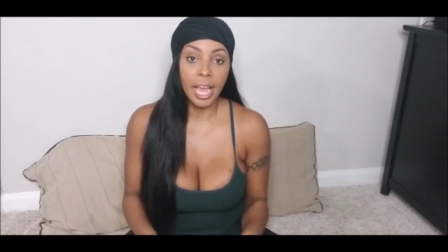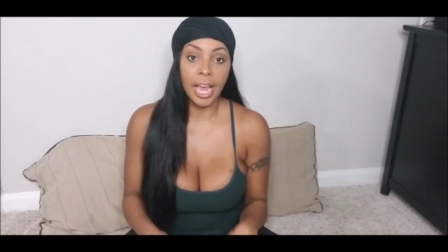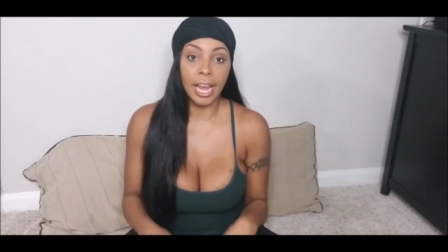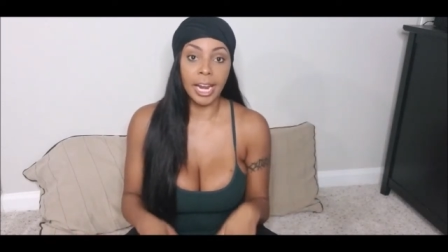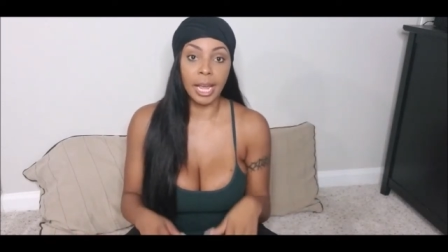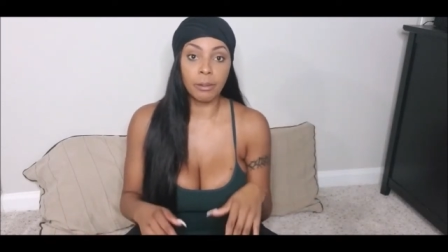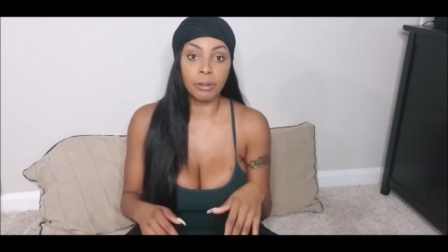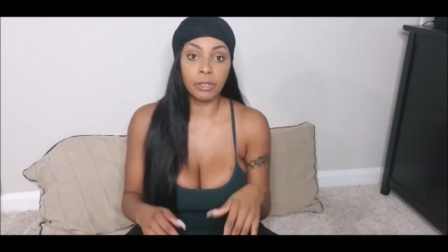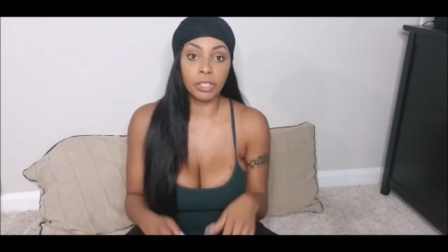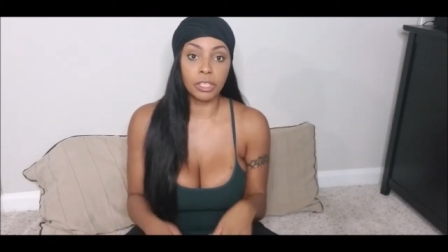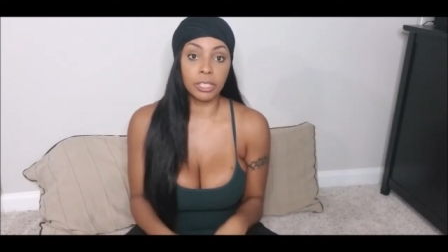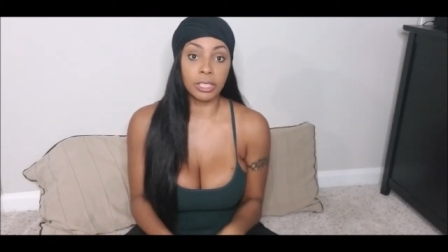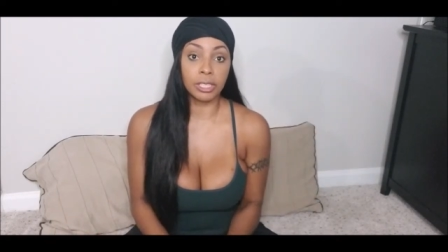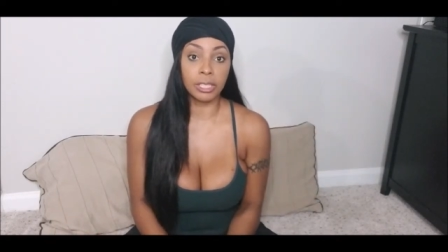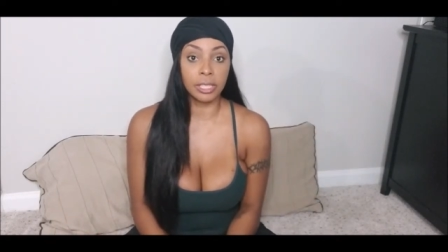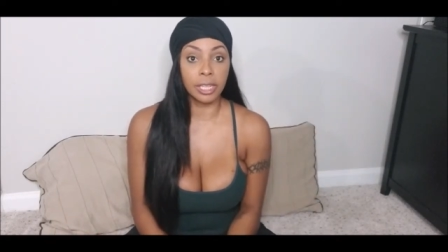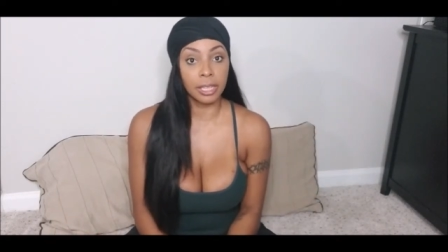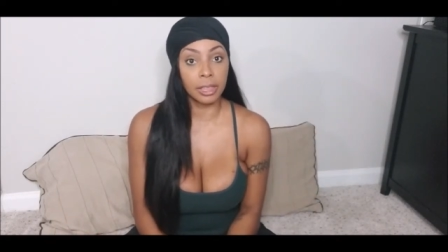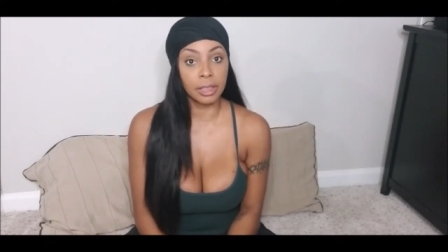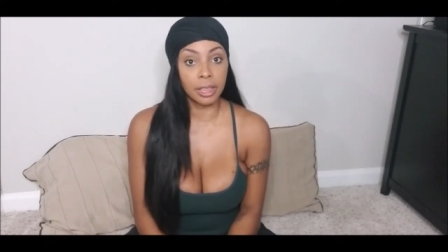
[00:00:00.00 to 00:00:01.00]
and they would
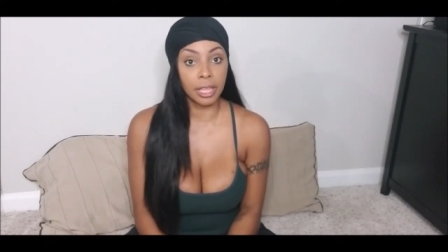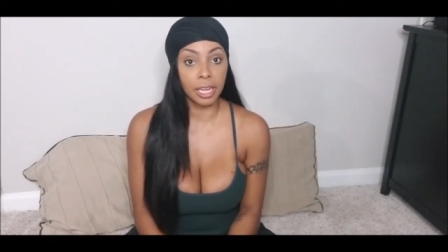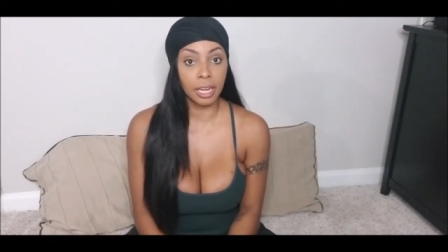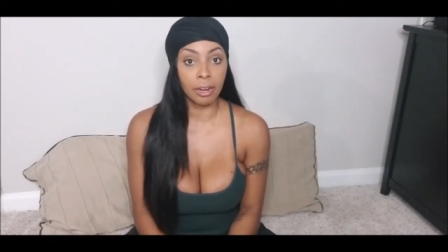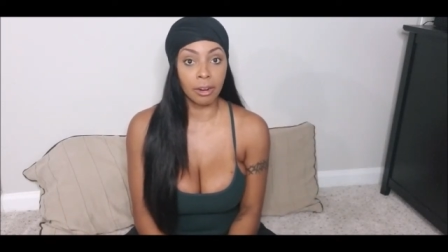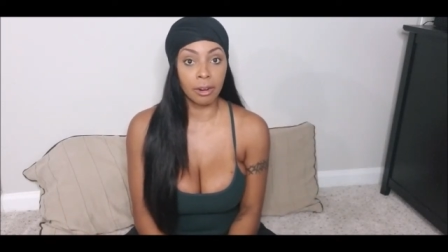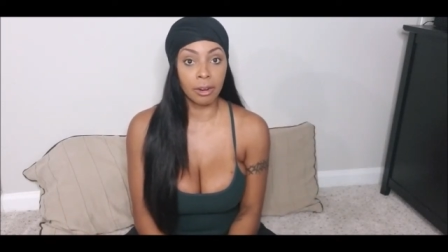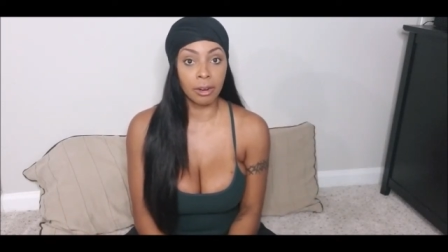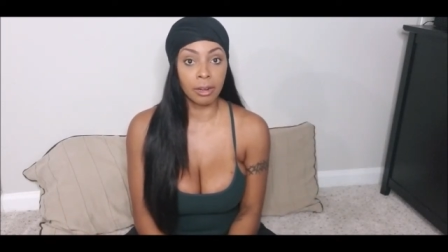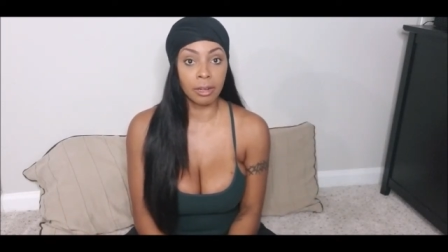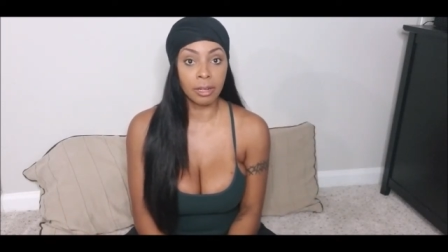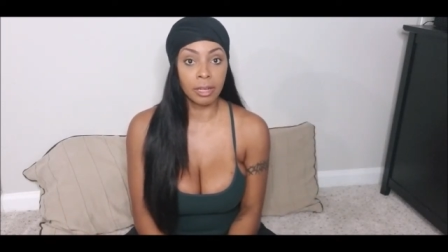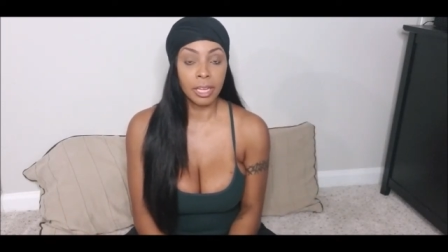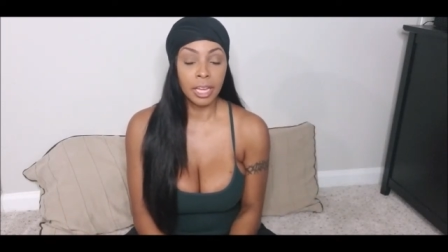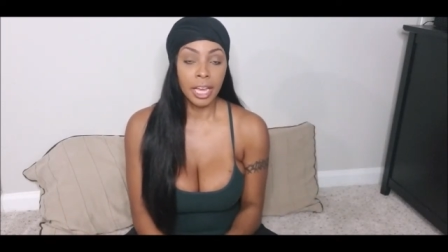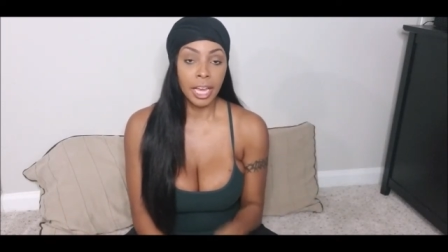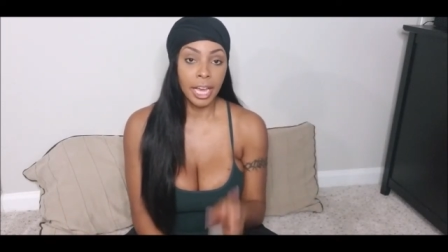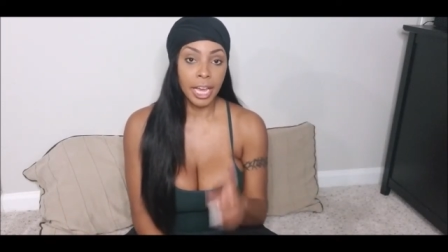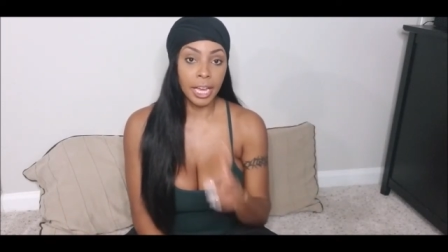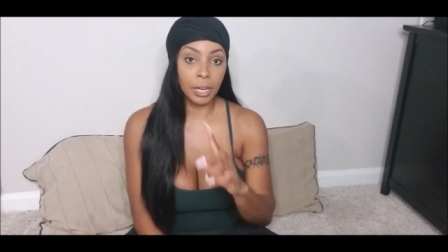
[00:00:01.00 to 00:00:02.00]
just sit there
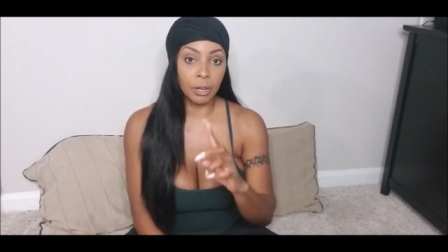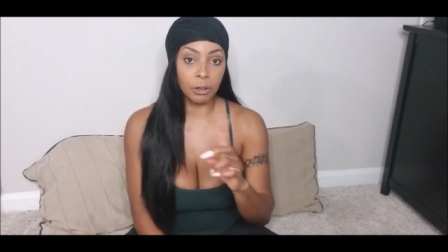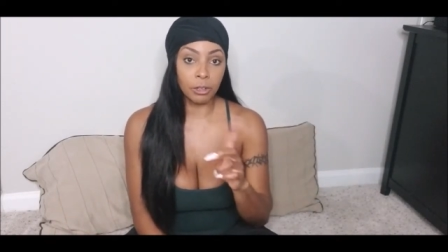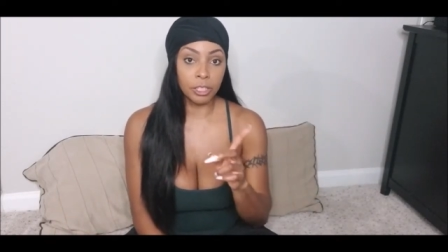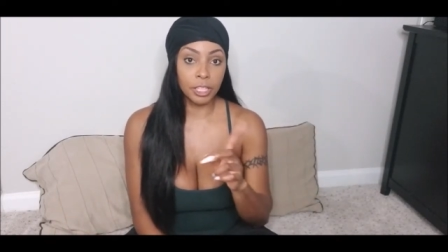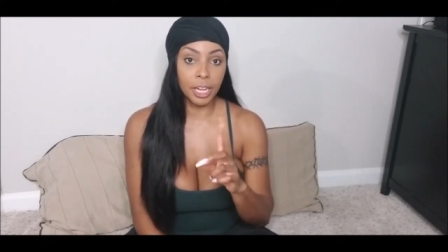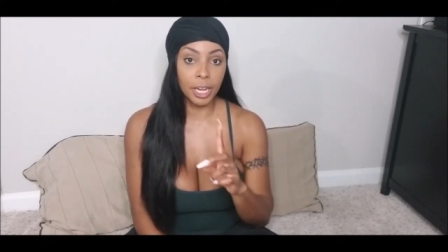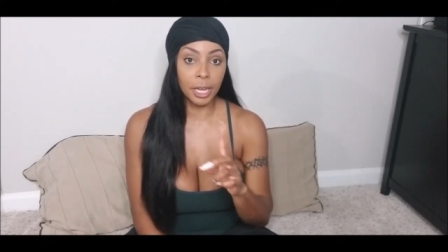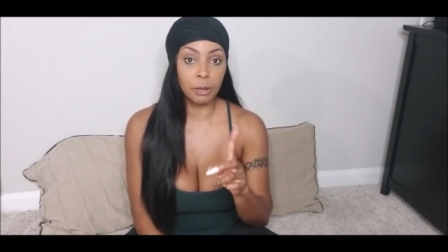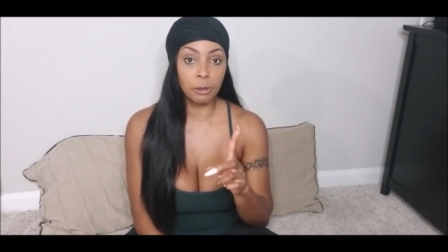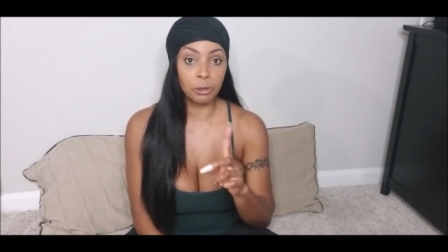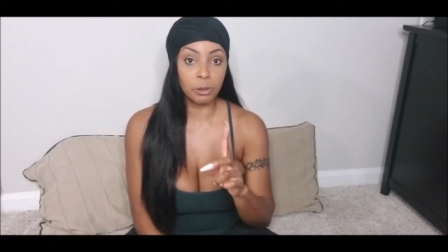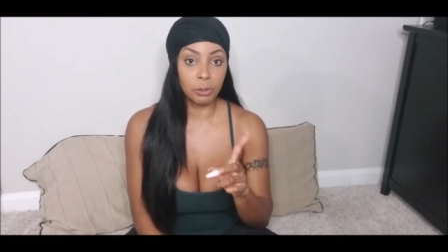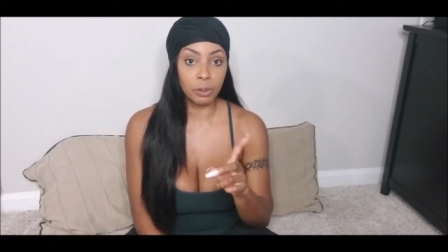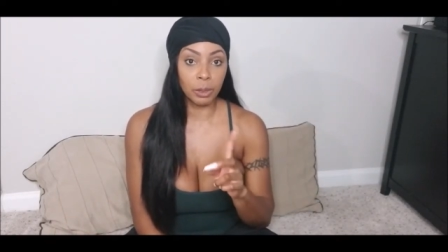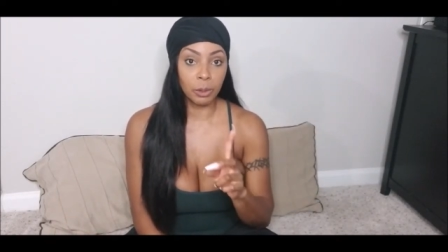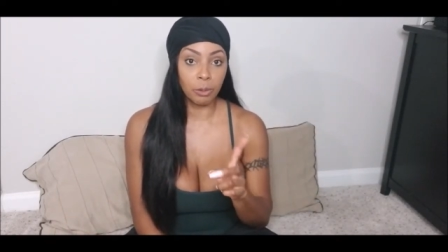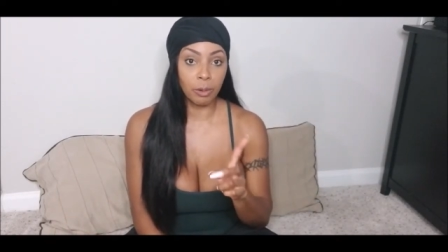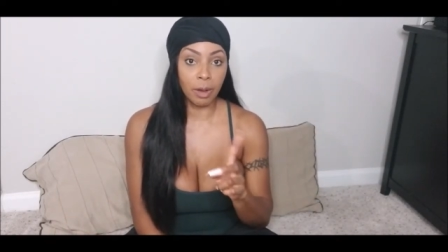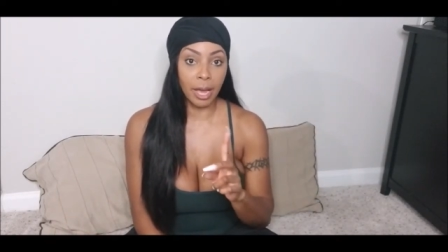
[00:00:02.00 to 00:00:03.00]
and their tails
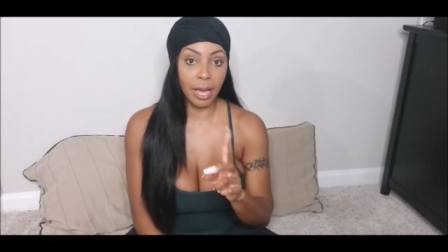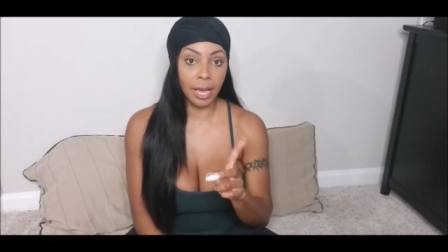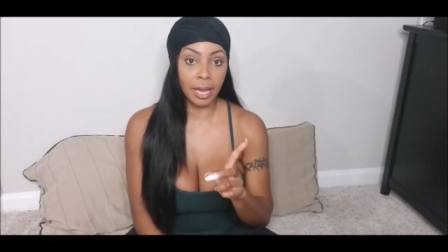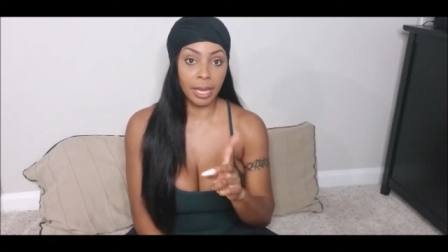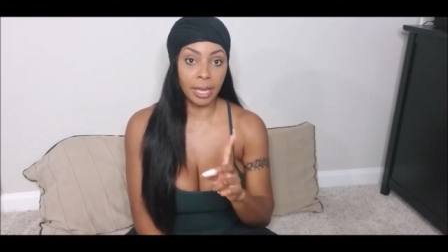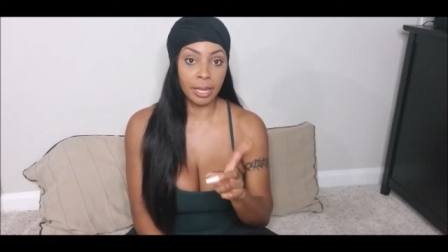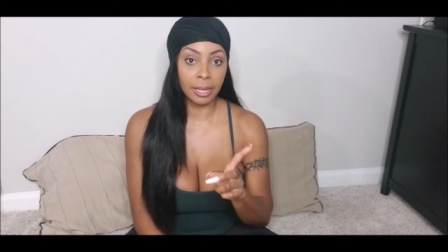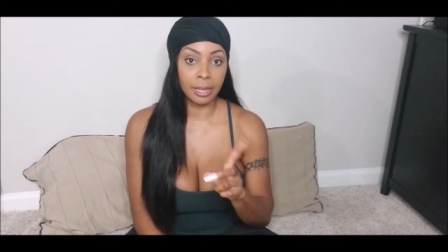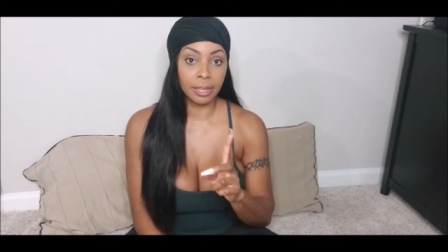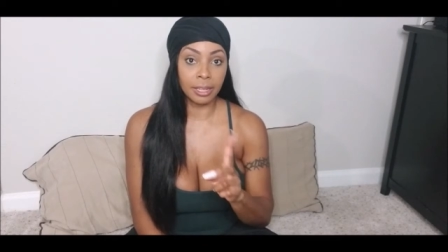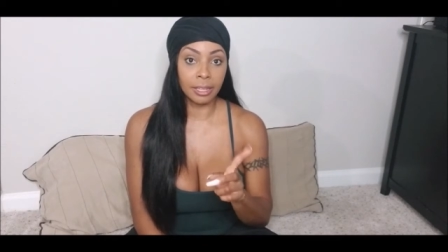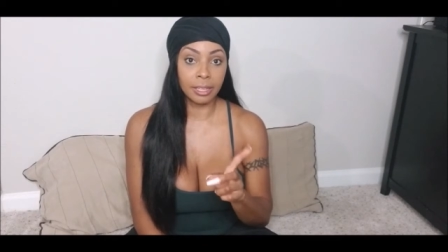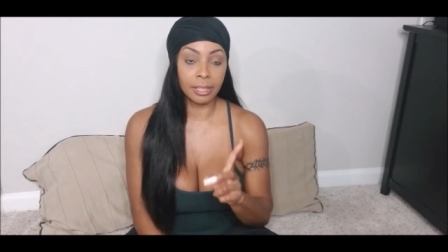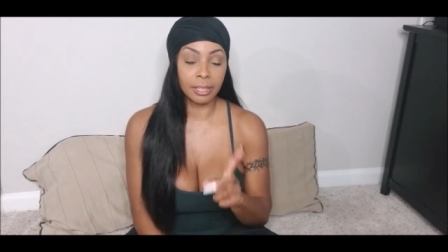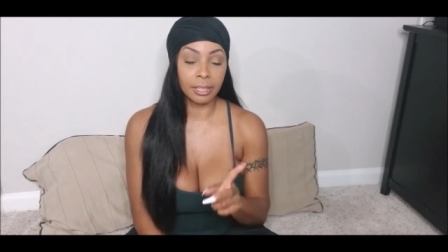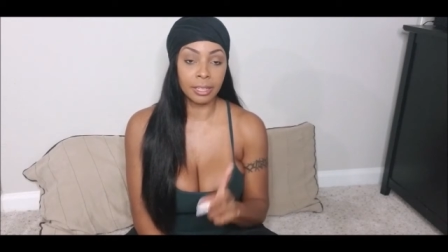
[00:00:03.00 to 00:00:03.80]
would be wagging.